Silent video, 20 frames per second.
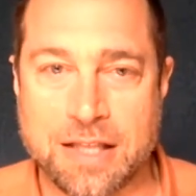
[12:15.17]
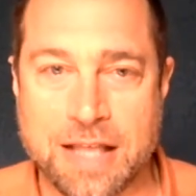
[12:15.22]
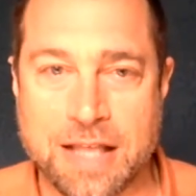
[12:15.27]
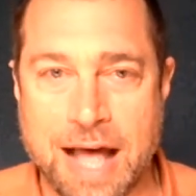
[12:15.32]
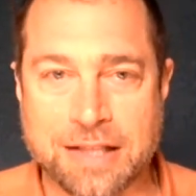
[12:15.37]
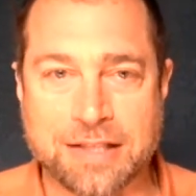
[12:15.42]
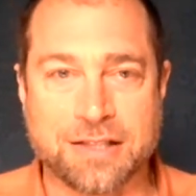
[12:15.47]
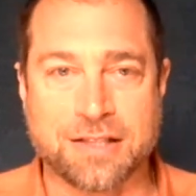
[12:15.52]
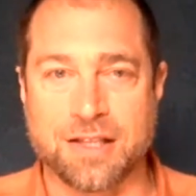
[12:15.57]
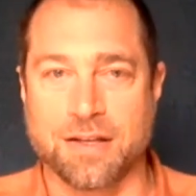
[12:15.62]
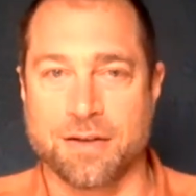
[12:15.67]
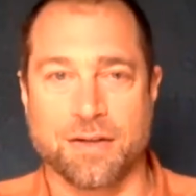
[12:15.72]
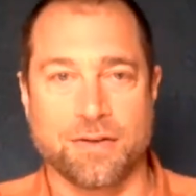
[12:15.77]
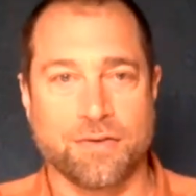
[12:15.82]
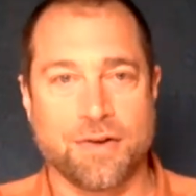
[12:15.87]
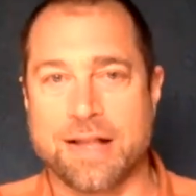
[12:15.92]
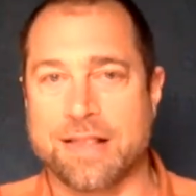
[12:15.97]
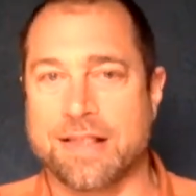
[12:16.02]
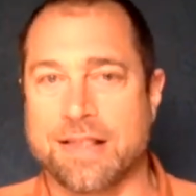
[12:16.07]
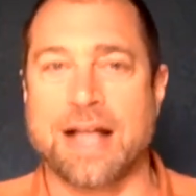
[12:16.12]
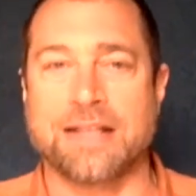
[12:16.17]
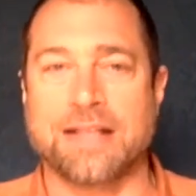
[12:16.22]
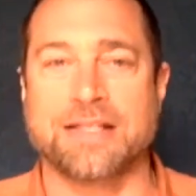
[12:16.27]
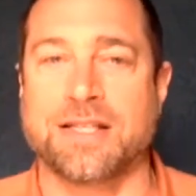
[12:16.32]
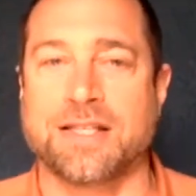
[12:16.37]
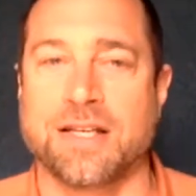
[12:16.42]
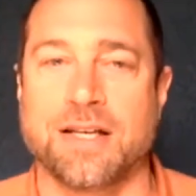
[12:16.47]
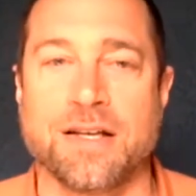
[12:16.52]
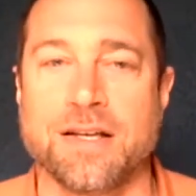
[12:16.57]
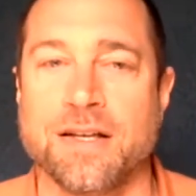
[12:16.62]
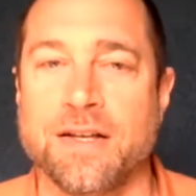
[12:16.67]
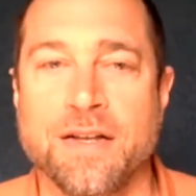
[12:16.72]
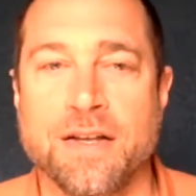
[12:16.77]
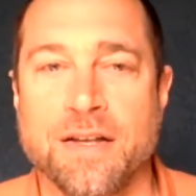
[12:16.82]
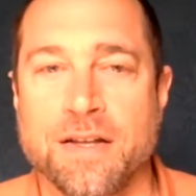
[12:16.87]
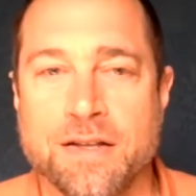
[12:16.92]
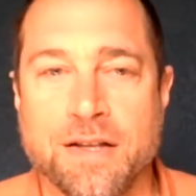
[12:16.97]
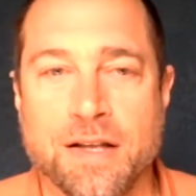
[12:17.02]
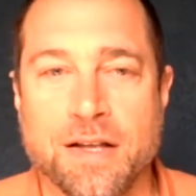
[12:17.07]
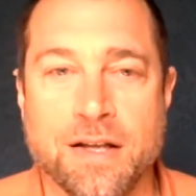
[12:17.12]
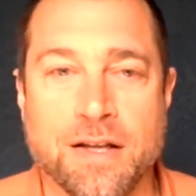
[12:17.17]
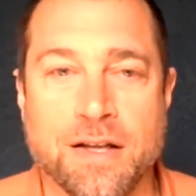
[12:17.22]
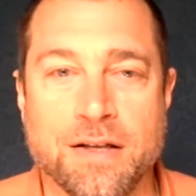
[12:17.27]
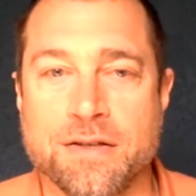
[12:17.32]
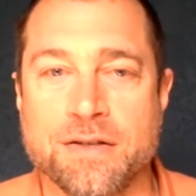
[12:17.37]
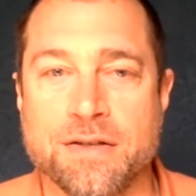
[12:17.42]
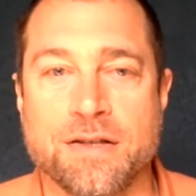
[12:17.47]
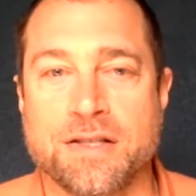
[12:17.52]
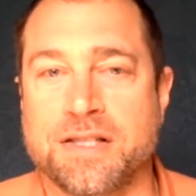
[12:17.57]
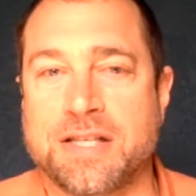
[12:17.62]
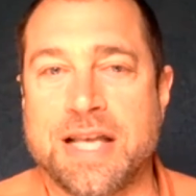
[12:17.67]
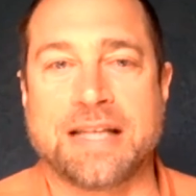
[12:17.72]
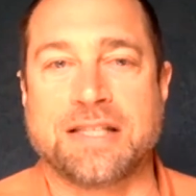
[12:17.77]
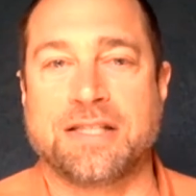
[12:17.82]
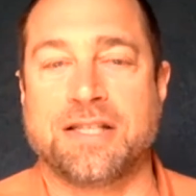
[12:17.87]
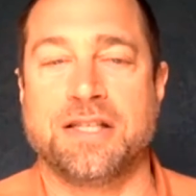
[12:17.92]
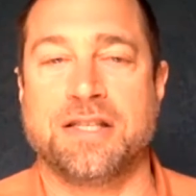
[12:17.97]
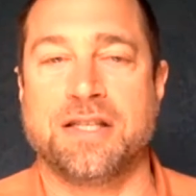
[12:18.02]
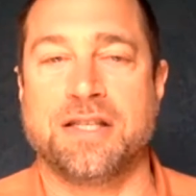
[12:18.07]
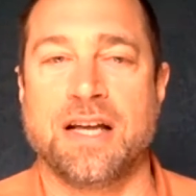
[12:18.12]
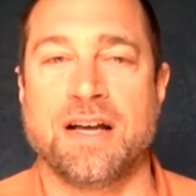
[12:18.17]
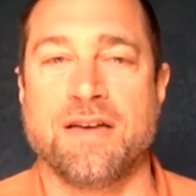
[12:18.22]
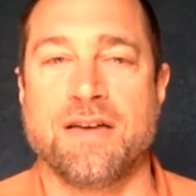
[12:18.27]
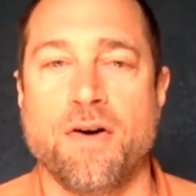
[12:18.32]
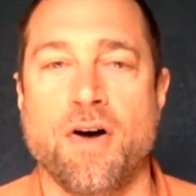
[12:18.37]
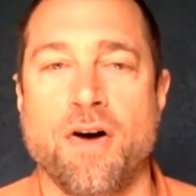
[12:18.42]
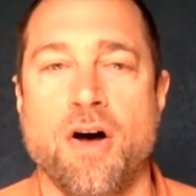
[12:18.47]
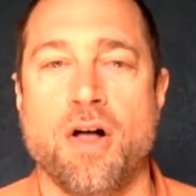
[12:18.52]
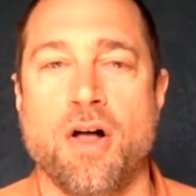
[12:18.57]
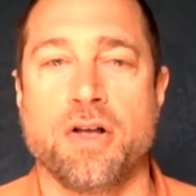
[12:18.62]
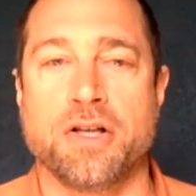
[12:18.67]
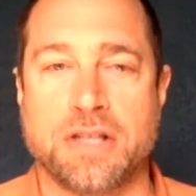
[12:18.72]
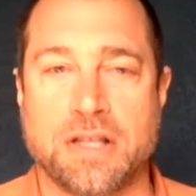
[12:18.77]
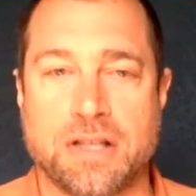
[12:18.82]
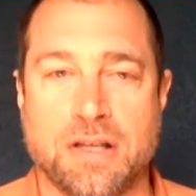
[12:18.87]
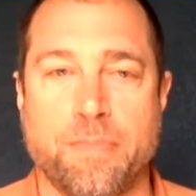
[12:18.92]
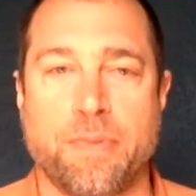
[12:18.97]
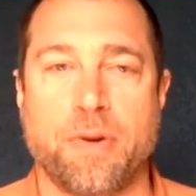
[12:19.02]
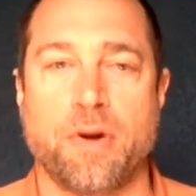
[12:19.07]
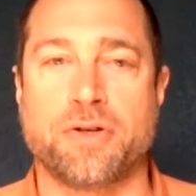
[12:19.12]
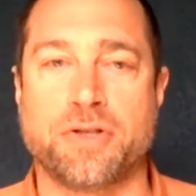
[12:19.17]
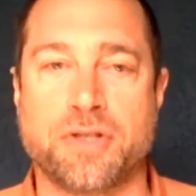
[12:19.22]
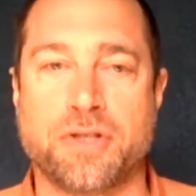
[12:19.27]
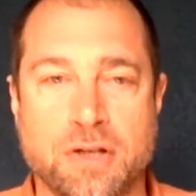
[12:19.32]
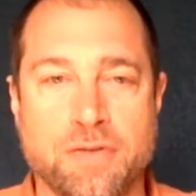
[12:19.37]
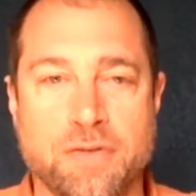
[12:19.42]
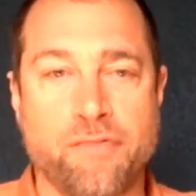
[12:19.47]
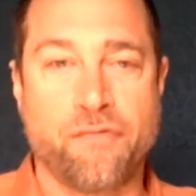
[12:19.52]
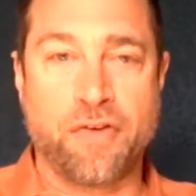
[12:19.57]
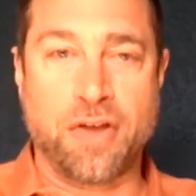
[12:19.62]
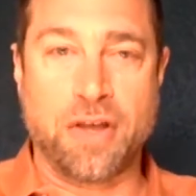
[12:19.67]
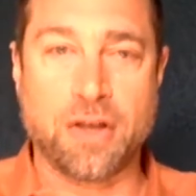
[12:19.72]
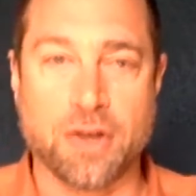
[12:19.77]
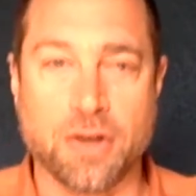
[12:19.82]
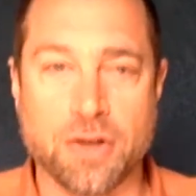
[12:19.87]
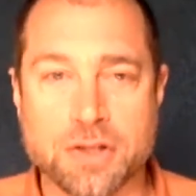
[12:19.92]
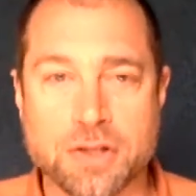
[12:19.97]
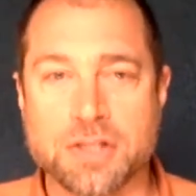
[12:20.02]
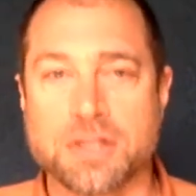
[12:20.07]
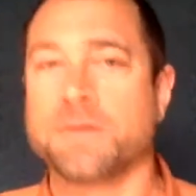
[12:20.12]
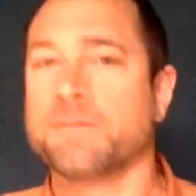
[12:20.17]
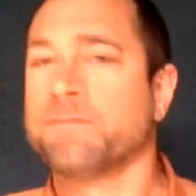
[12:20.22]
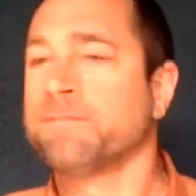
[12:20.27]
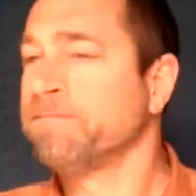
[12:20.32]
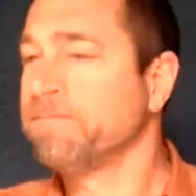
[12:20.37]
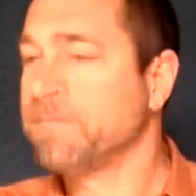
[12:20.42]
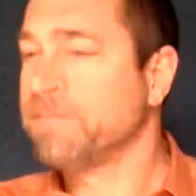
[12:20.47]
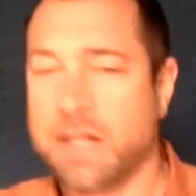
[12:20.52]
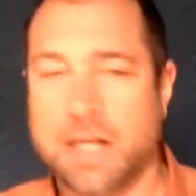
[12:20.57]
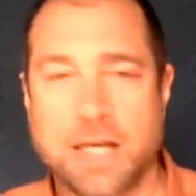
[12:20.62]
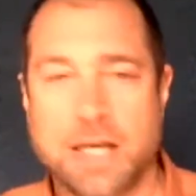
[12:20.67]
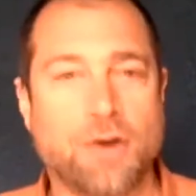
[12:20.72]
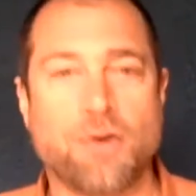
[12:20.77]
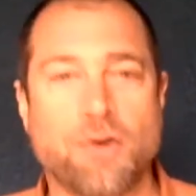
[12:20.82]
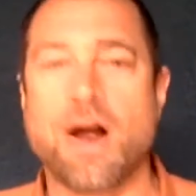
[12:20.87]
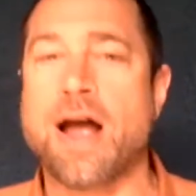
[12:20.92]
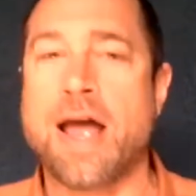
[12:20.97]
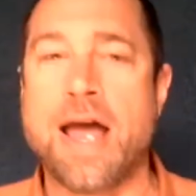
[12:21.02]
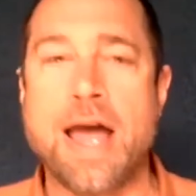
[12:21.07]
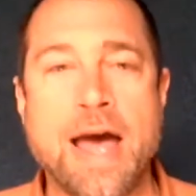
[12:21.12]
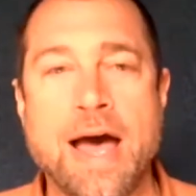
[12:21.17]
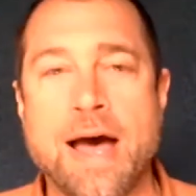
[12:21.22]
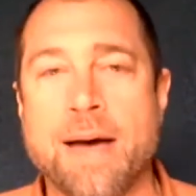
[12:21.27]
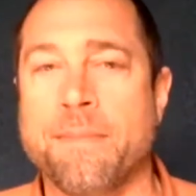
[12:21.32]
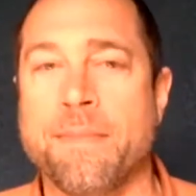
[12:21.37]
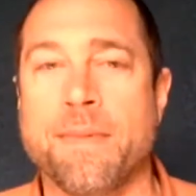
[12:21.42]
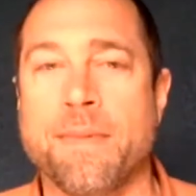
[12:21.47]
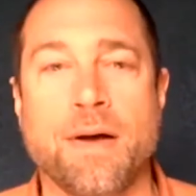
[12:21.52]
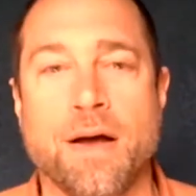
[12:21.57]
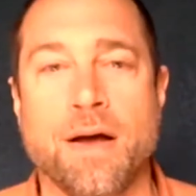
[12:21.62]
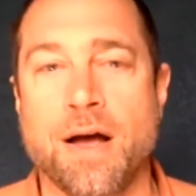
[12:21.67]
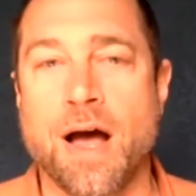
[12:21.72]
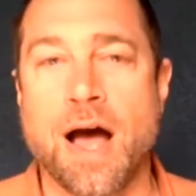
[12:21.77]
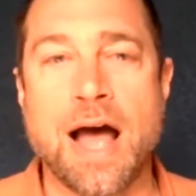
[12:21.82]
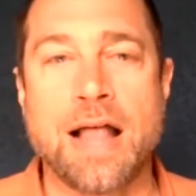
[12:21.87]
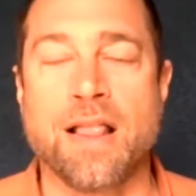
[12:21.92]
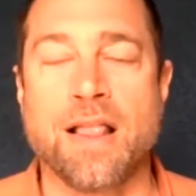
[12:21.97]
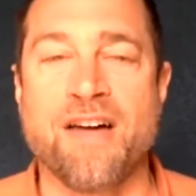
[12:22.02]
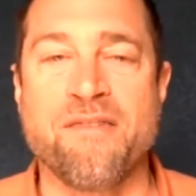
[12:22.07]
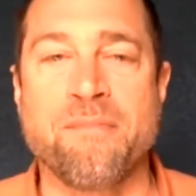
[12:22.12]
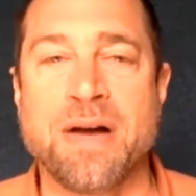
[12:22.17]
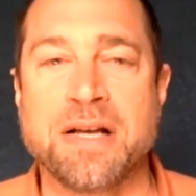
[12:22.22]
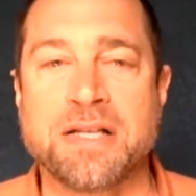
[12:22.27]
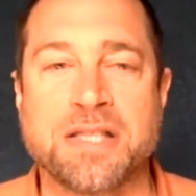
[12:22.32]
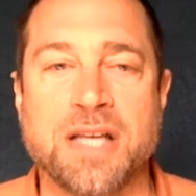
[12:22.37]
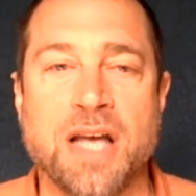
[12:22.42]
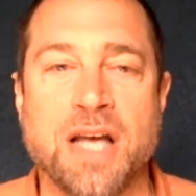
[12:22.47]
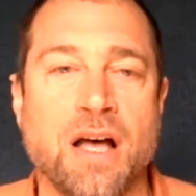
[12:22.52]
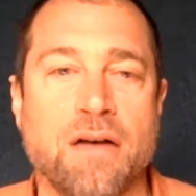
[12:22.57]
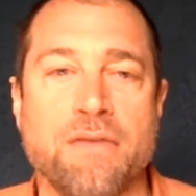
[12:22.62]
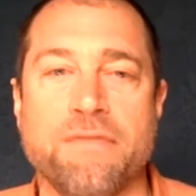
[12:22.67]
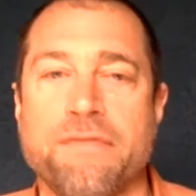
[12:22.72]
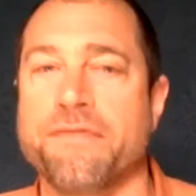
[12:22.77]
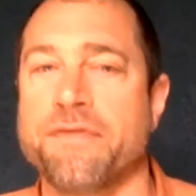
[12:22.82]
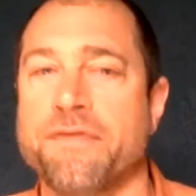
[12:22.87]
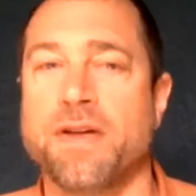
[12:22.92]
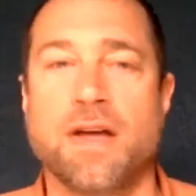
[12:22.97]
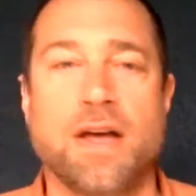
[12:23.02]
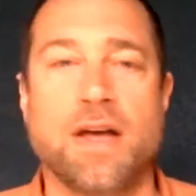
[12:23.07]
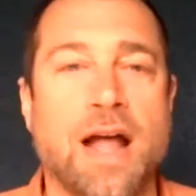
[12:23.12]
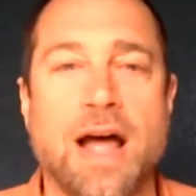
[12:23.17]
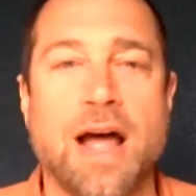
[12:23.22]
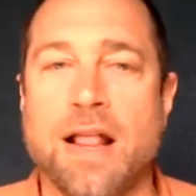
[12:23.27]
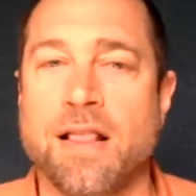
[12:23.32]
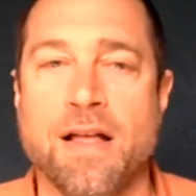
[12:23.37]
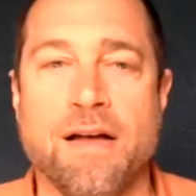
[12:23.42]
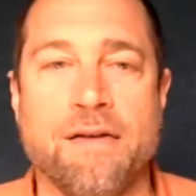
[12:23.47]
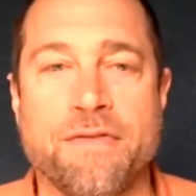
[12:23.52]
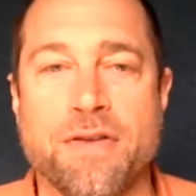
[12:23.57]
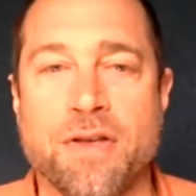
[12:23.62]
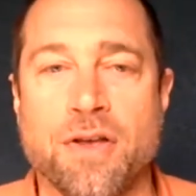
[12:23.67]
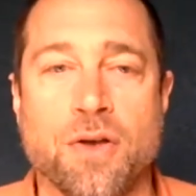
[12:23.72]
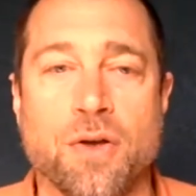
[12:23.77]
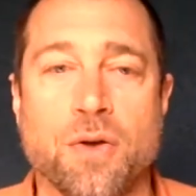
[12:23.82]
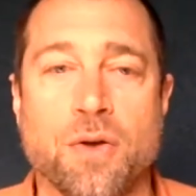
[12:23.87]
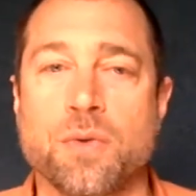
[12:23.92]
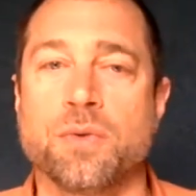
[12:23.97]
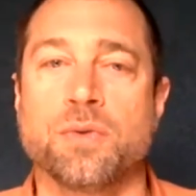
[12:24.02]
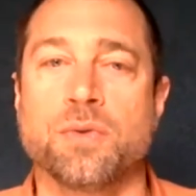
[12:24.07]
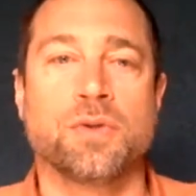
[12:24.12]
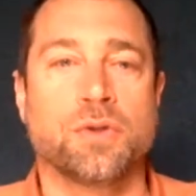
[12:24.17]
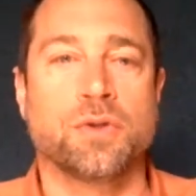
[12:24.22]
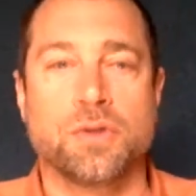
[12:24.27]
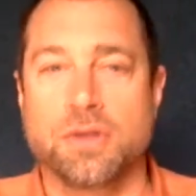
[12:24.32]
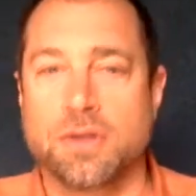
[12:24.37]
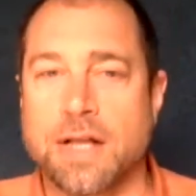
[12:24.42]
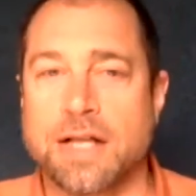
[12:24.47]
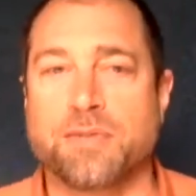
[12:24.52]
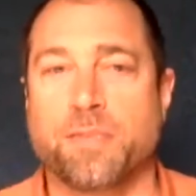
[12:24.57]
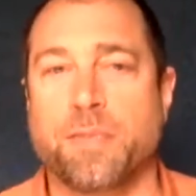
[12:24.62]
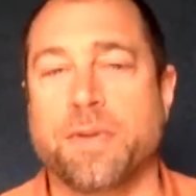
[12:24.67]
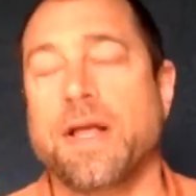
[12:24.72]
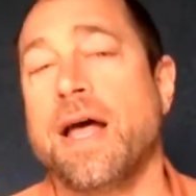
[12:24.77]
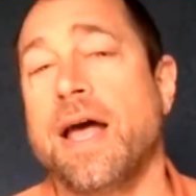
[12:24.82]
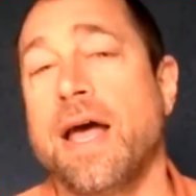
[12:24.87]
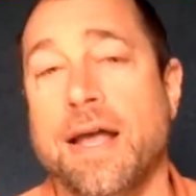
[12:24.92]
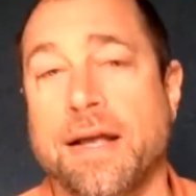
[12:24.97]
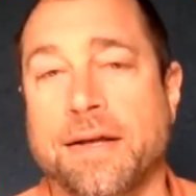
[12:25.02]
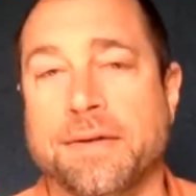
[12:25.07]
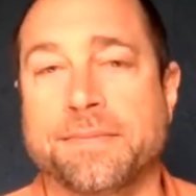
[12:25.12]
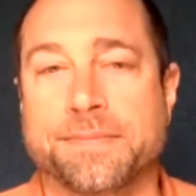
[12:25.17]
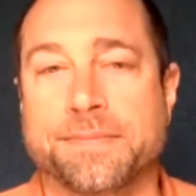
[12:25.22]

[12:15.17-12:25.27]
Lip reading: That's the sexiest thing of all, is that the person feels, here I am, I love myself and I love you. Let's play.